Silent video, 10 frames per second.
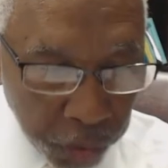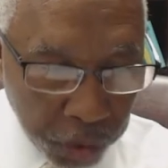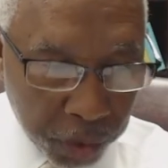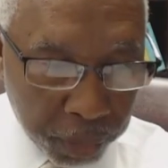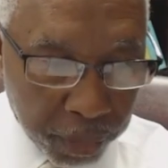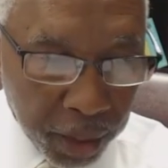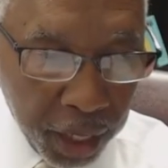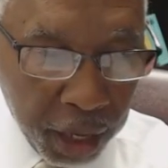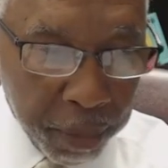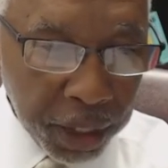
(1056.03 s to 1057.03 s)
Olson.
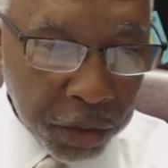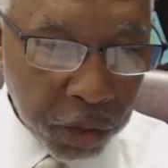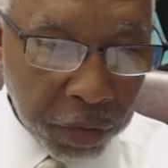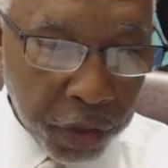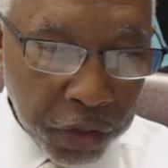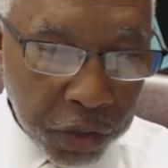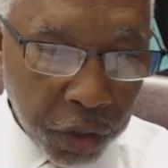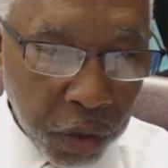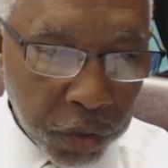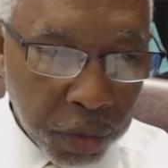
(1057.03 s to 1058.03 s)
In Minnesota
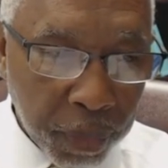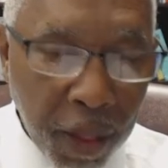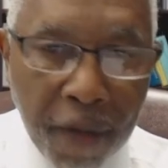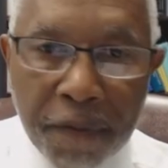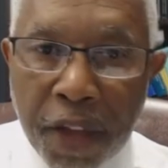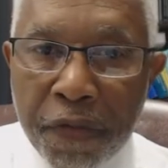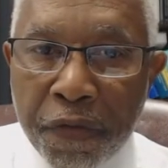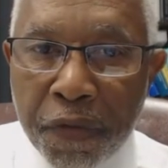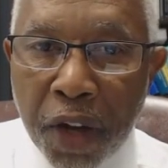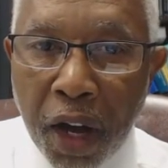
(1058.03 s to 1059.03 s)
versus Olson, they
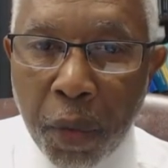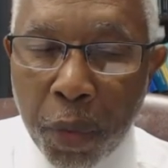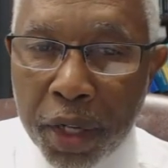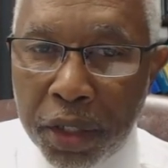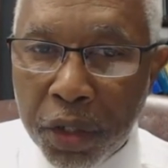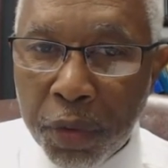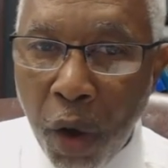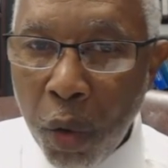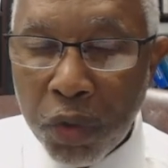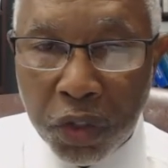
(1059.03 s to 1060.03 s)
went to
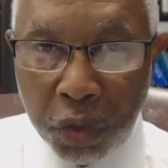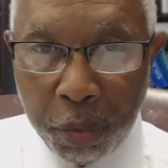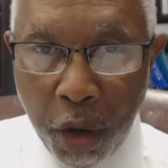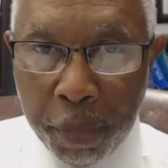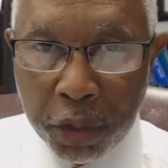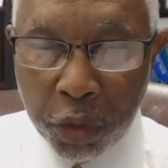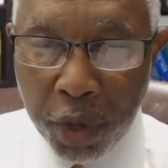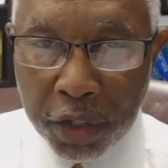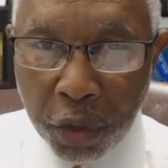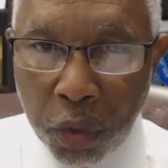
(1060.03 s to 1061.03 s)
Olson's apartment to
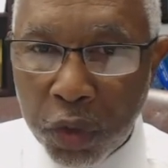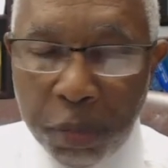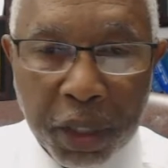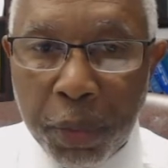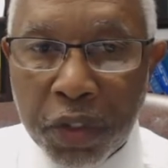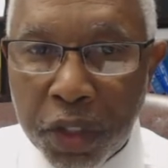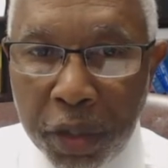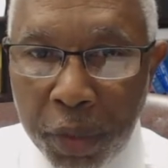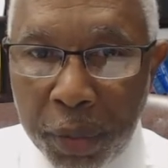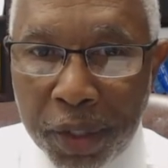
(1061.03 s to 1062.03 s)
arrest Olson, but he
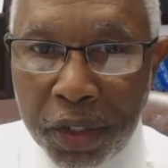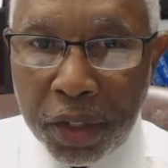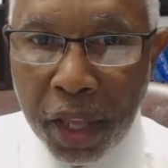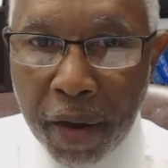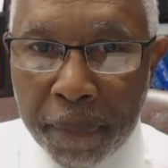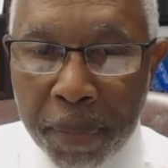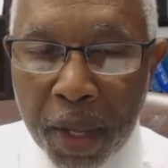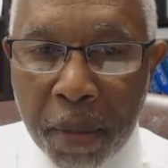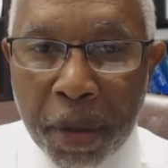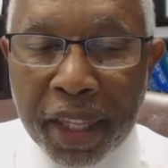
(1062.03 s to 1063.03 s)
wasn't there.
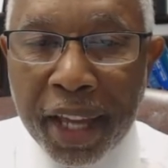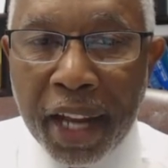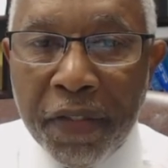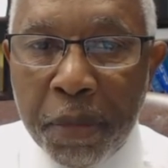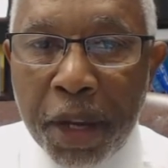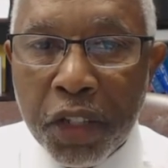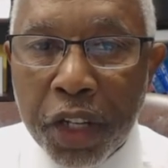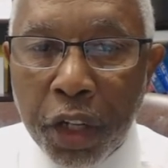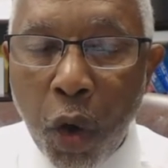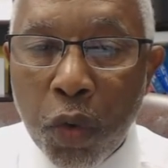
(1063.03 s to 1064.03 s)
But they got
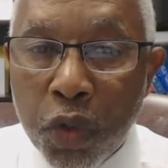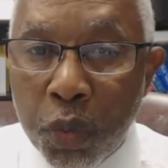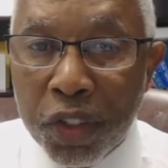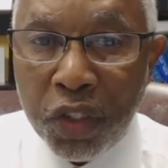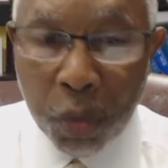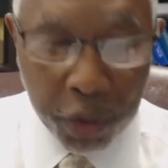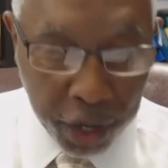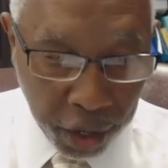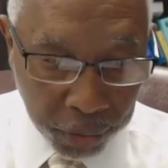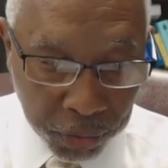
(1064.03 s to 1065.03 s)
information that Olson was
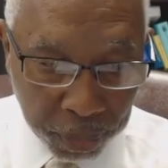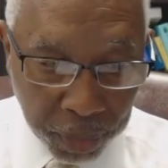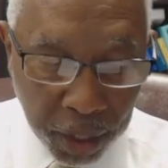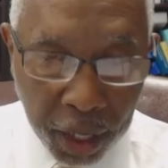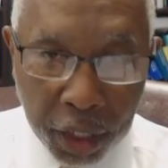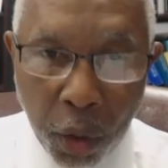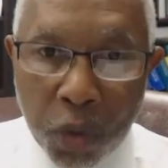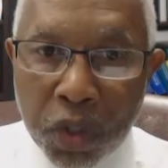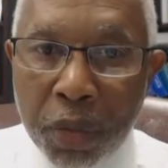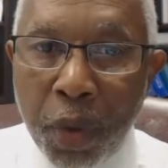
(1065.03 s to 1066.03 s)
somewhere else, and
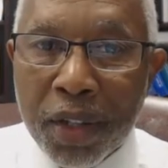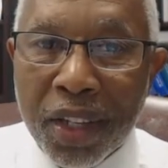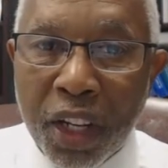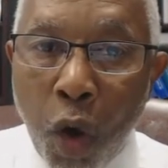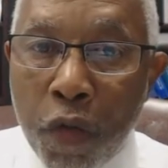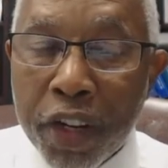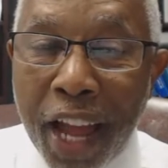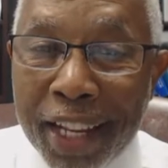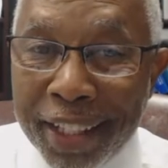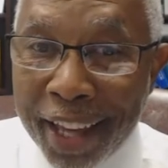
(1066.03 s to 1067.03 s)
Olson was an
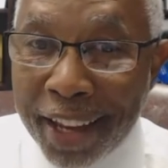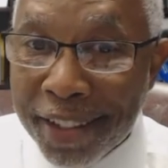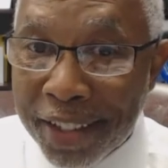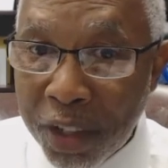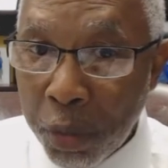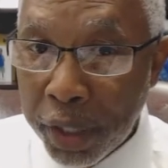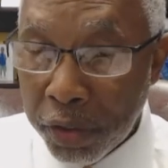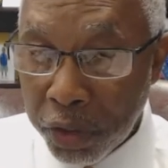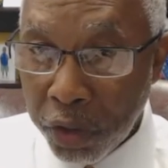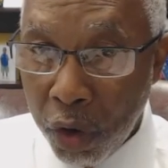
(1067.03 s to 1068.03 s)
overnight guest at someone
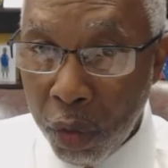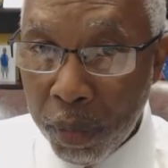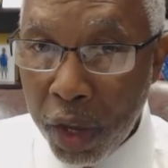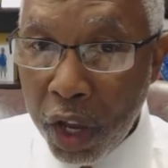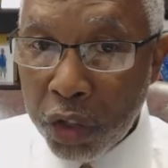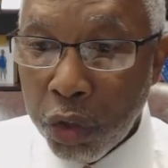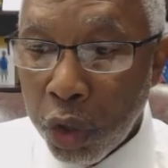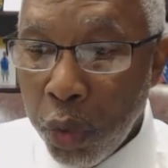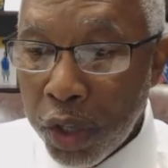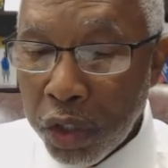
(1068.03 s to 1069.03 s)
else's home. So
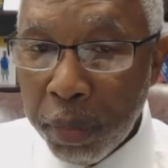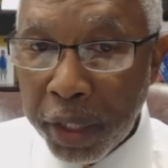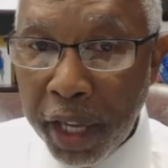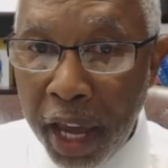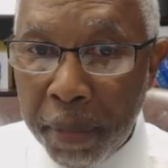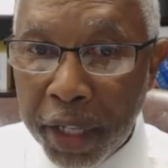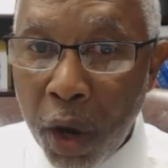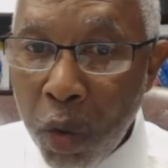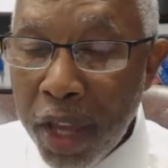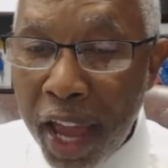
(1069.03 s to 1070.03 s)
the question became, and they
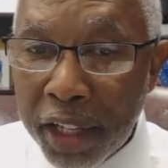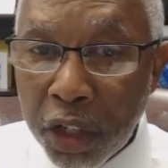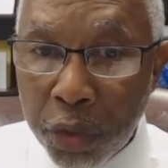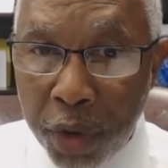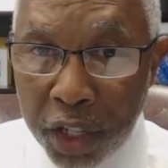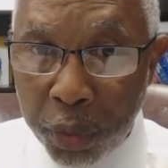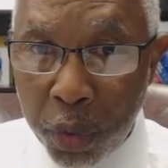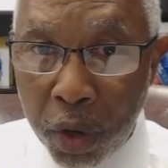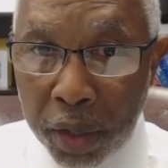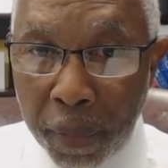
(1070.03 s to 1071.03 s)
only had an arrest
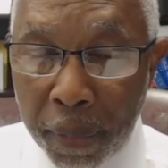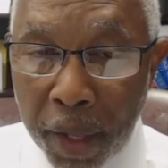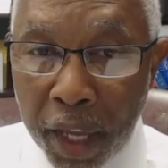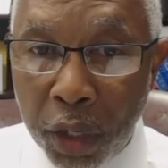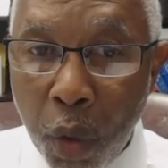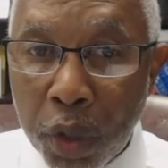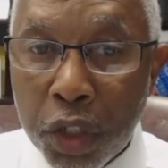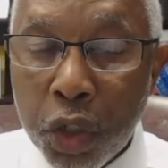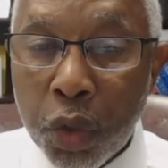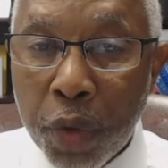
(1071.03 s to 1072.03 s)
warrant in
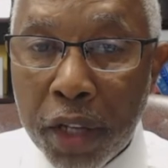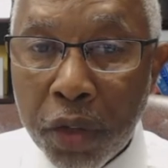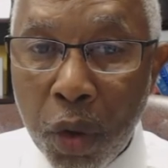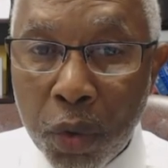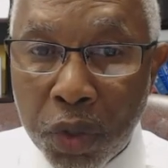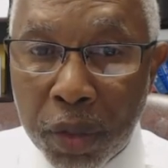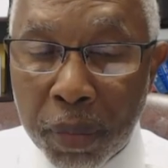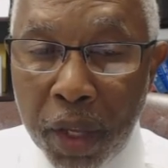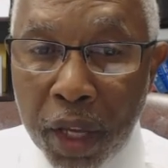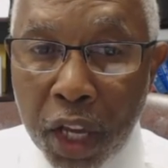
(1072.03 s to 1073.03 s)
order to arrest Olson.
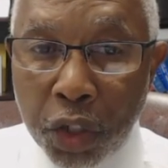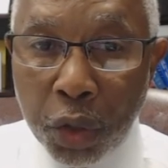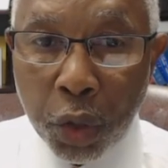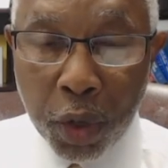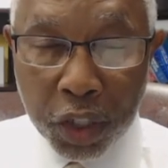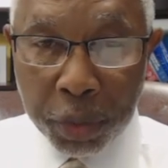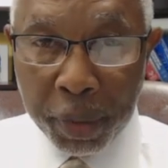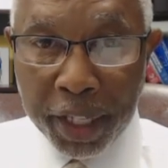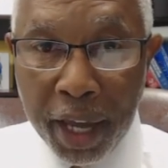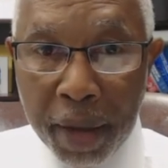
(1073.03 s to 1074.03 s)
And so the question
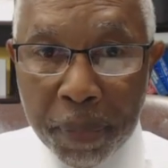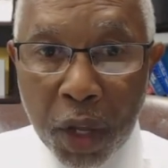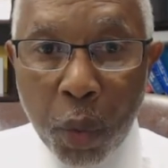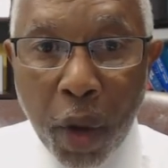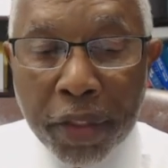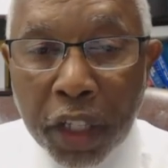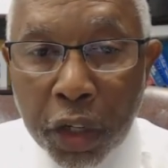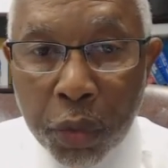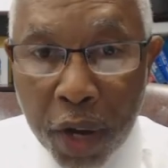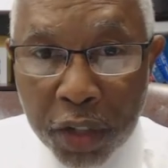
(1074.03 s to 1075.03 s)
became whether
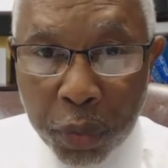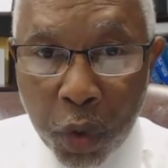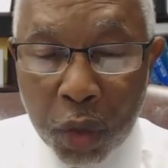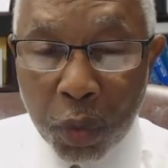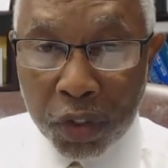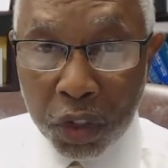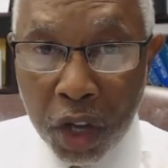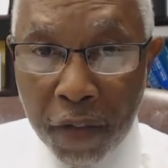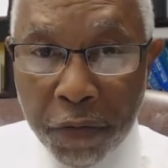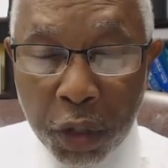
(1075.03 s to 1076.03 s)
an arrest warrant was
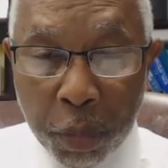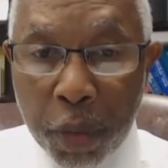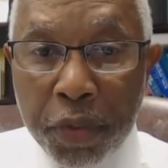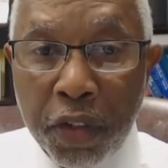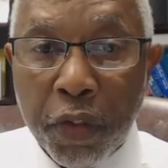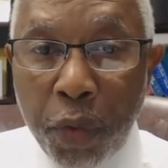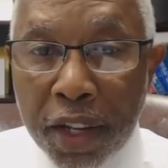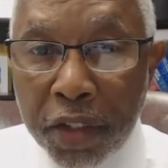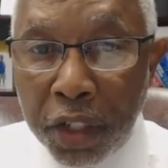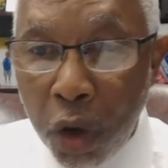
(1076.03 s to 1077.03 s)
enough for the purpose of
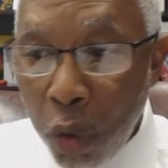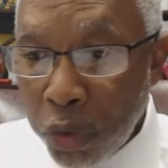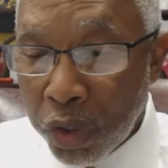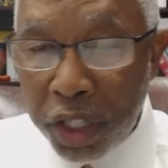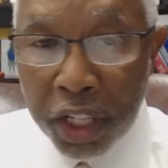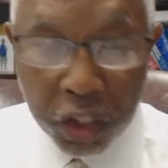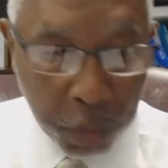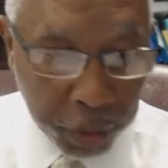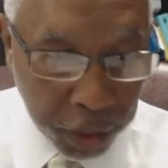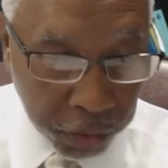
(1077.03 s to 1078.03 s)
arresting Olson in
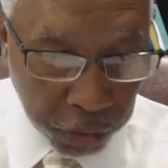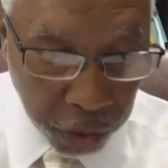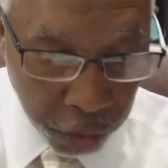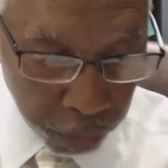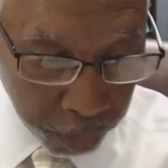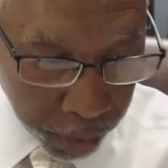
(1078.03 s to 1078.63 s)
someone else's home.